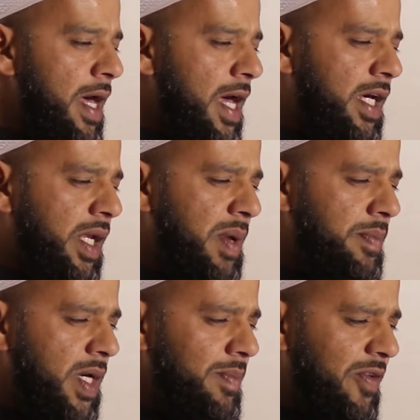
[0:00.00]
And I
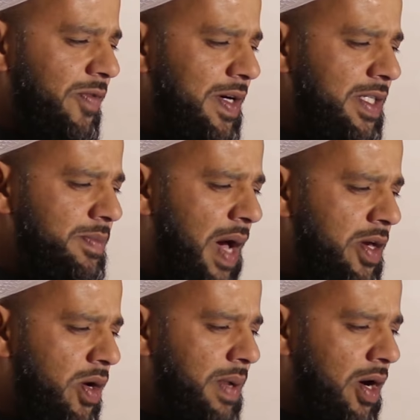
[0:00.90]
remember in my first
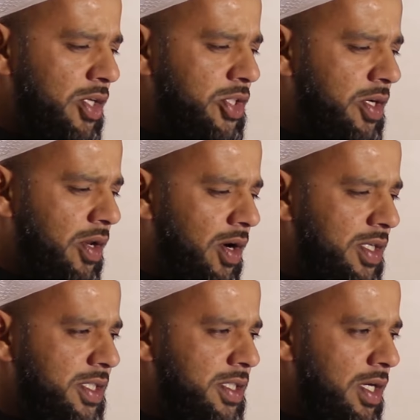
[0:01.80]
microbiology
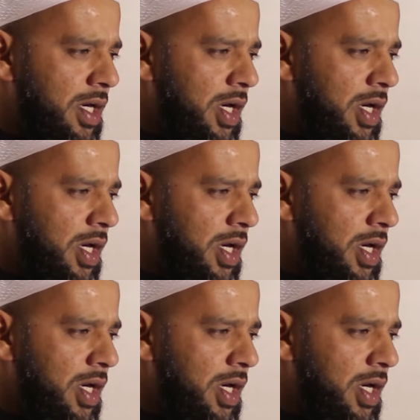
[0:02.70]
class,